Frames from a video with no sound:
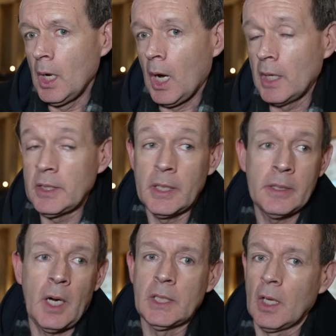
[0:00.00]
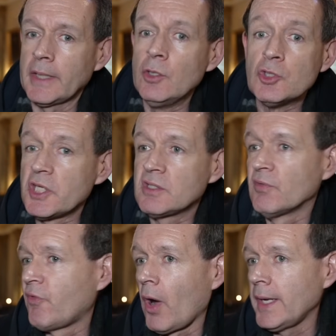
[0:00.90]
I I'd like Usyk to
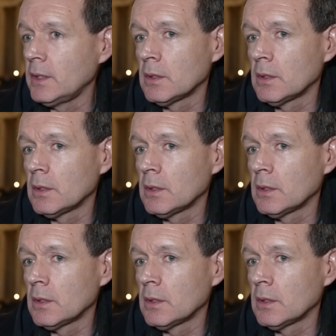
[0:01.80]
fight.